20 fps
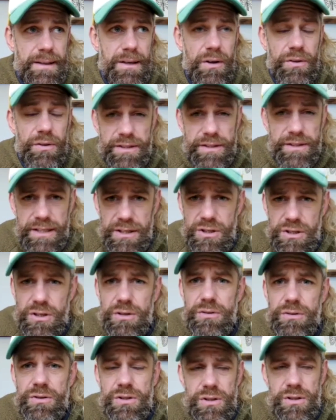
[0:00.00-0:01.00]

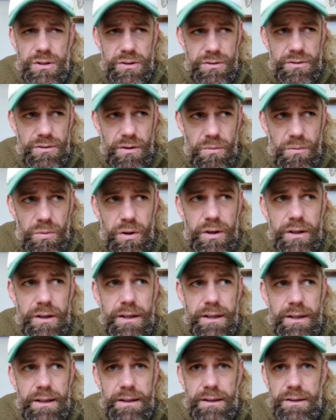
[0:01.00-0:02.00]
tissues that are
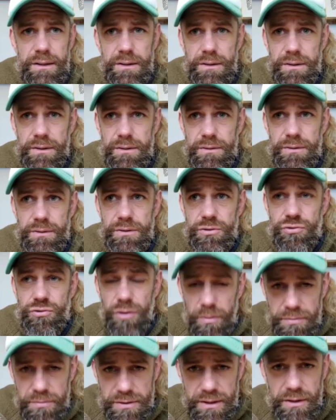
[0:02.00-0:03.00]
working, the
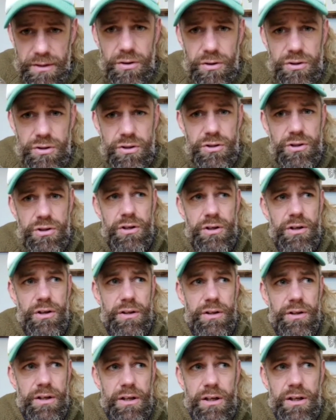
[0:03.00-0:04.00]
drops in oxygen
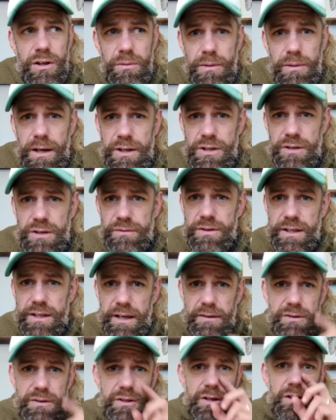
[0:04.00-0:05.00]
and the accumulation of
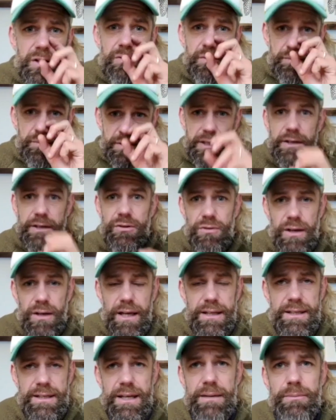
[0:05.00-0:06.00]
CO2 and potential
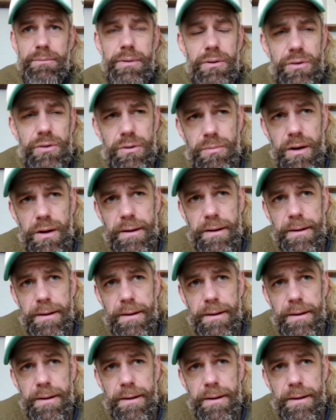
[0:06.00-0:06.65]
lactate buildup, like,